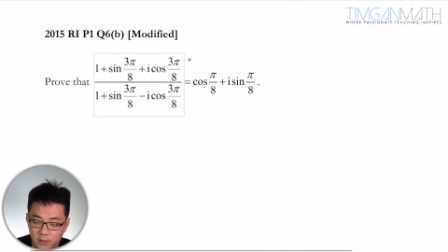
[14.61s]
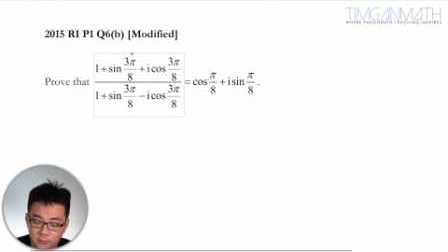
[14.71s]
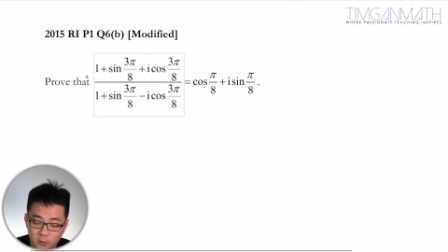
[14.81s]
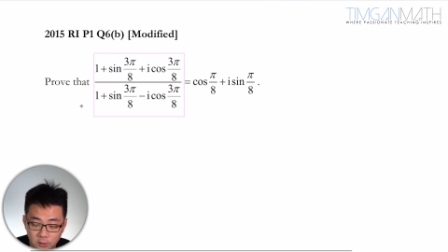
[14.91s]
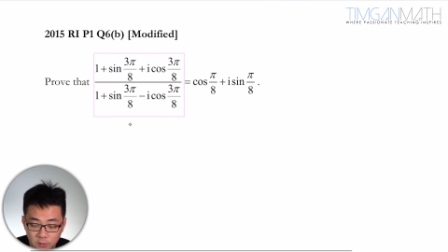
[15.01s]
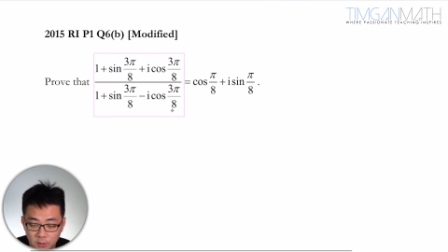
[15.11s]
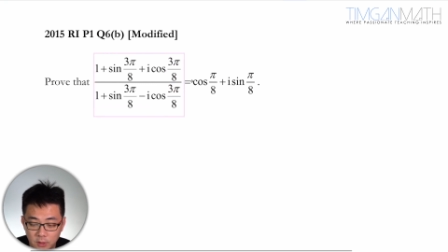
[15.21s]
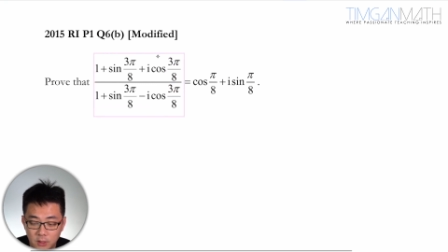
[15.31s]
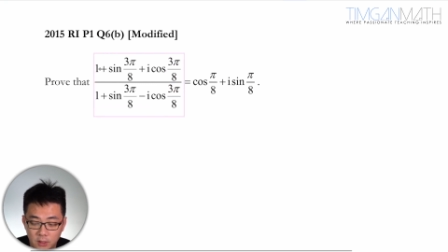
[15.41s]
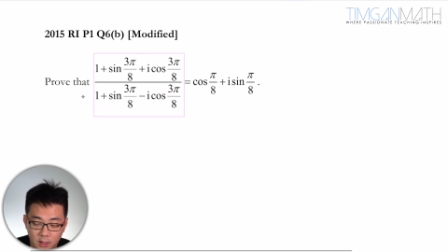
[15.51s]
Of course,
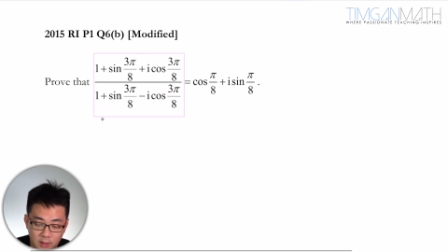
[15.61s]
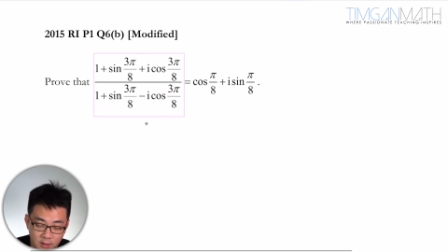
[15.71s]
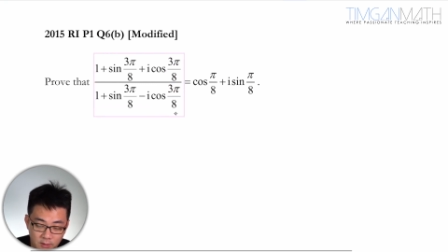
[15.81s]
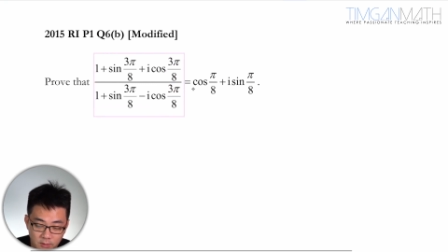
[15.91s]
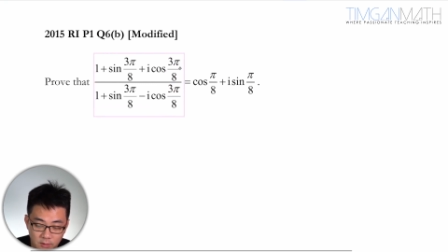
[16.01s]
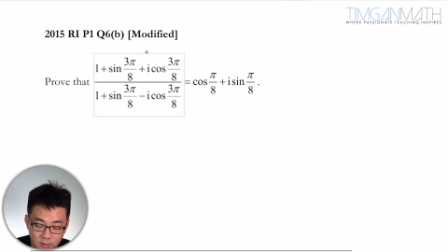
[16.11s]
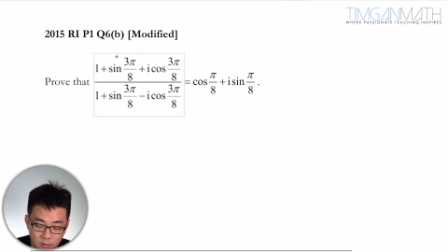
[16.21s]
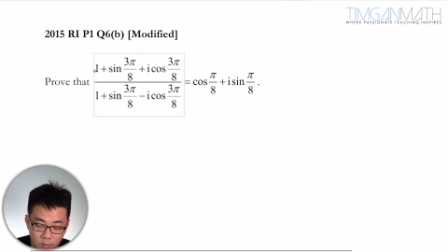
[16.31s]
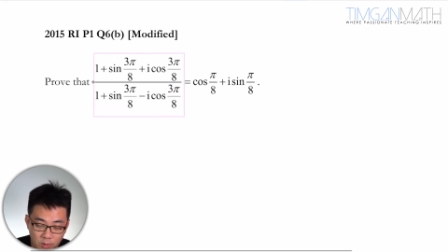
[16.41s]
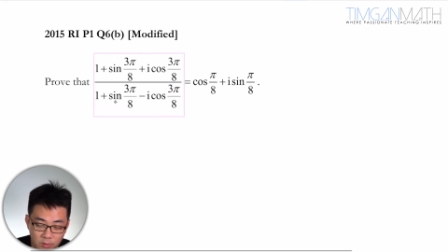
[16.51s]
I think
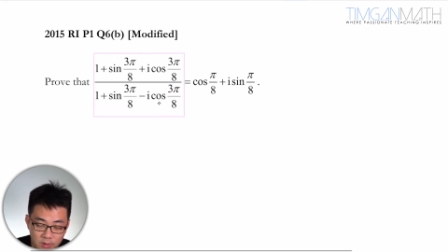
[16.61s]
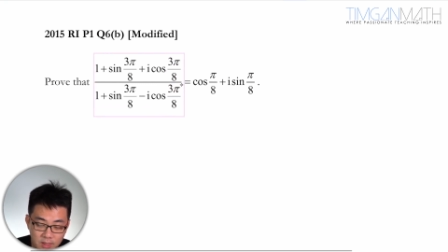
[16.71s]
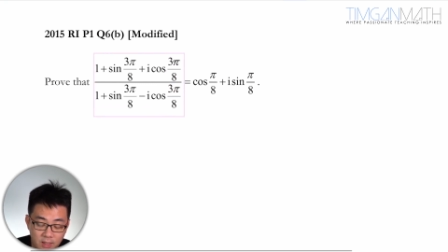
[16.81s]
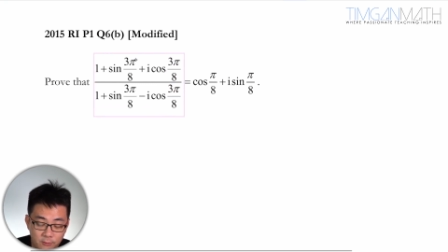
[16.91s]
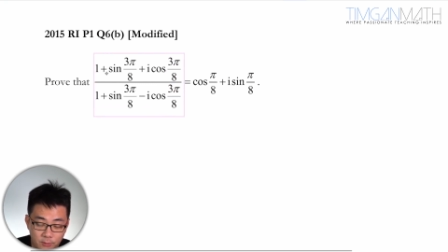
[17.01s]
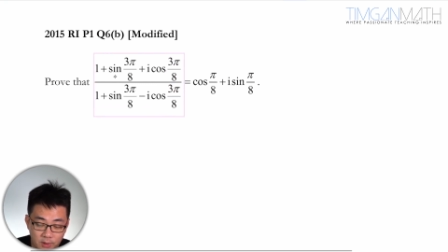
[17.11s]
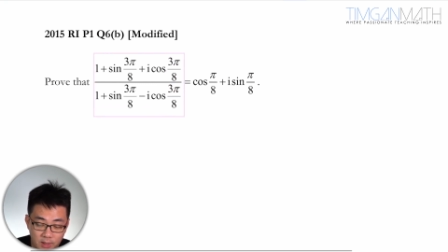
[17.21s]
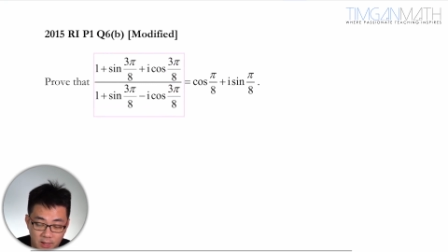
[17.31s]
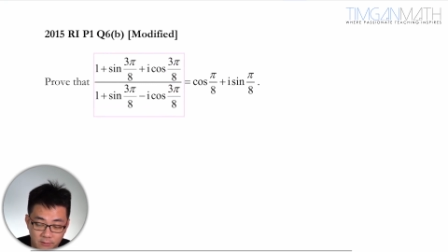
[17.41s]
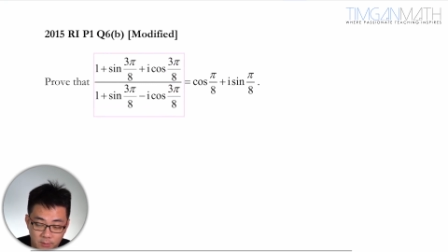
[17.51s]
we would start from the
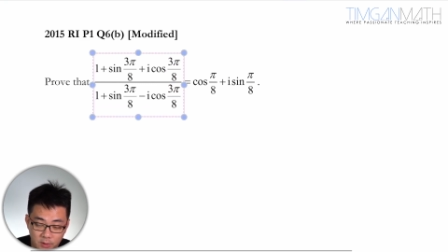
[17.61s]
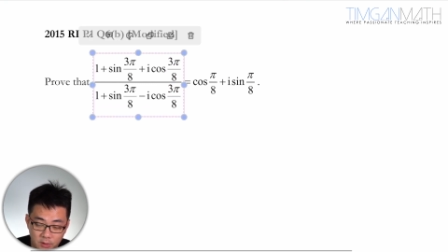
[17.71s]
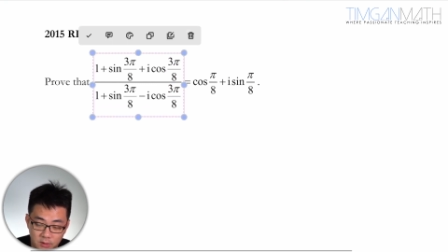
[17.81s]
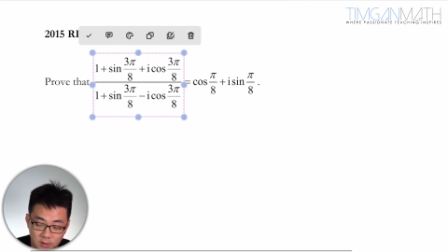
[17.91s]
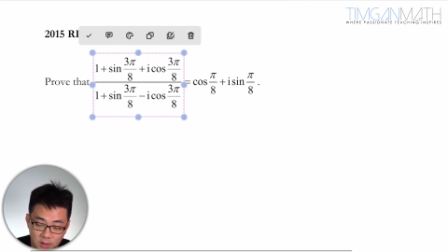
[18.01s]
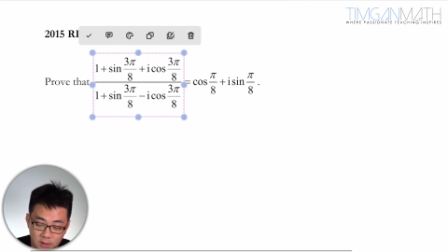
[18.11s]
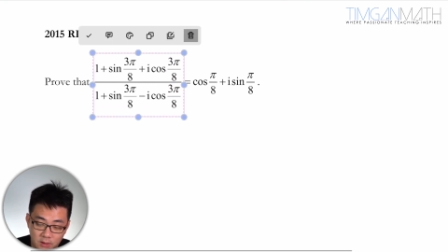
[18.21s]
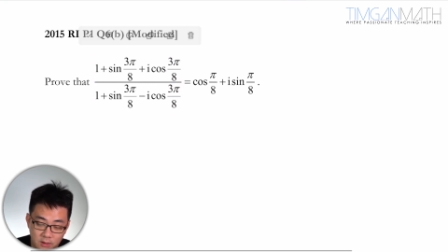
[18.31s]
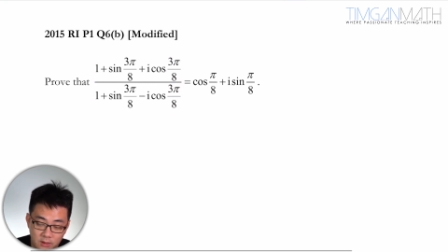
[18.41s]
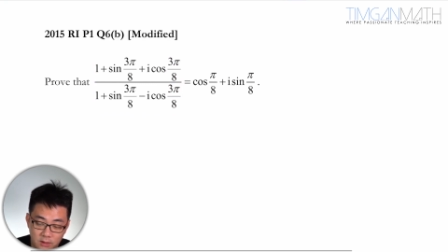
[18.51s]
left because
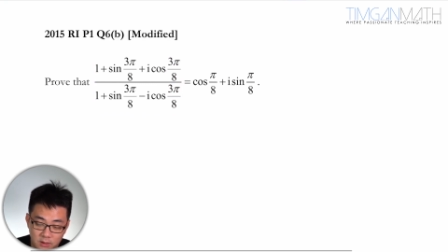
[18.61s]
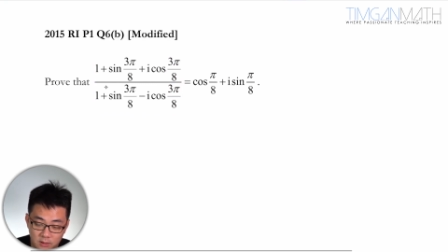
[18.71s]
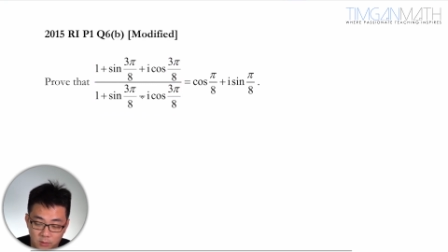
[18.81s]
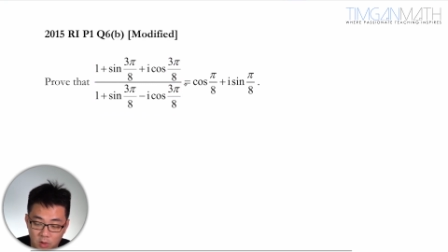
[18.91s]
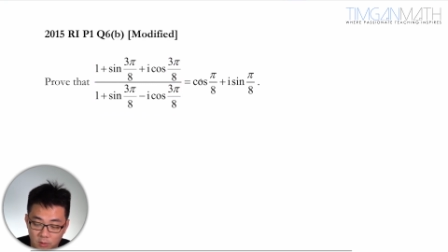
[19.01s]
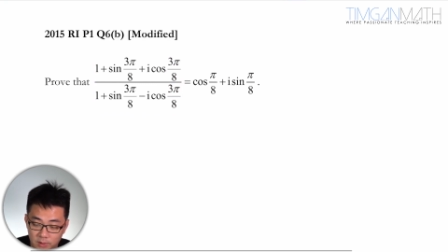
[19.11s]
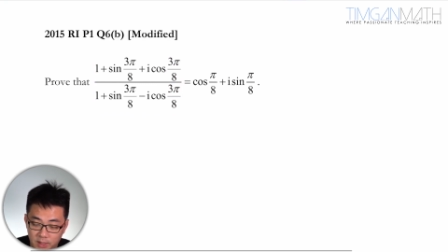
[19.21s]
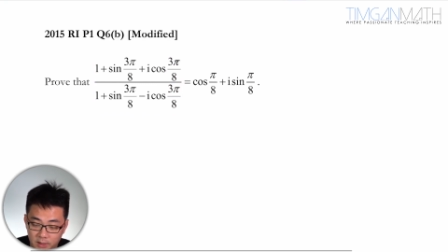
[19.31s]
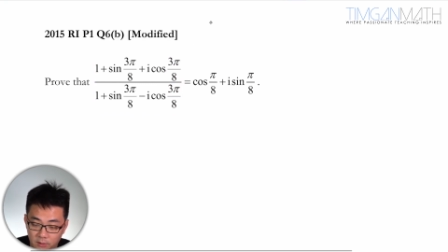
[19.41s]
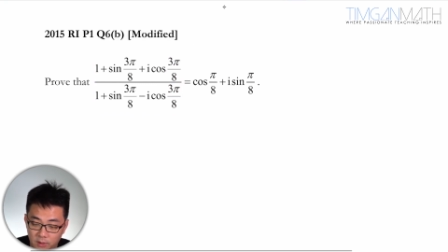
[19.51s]
this is a more
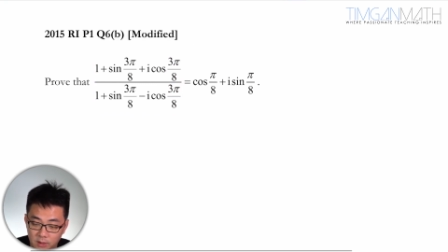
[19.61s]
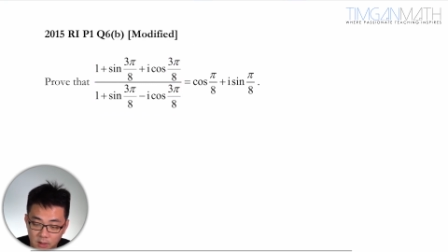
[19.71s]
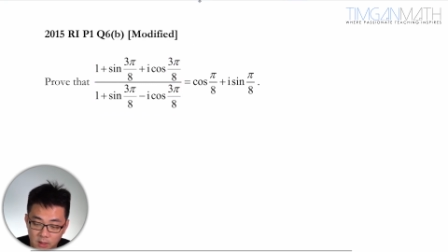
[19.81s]
complicated one.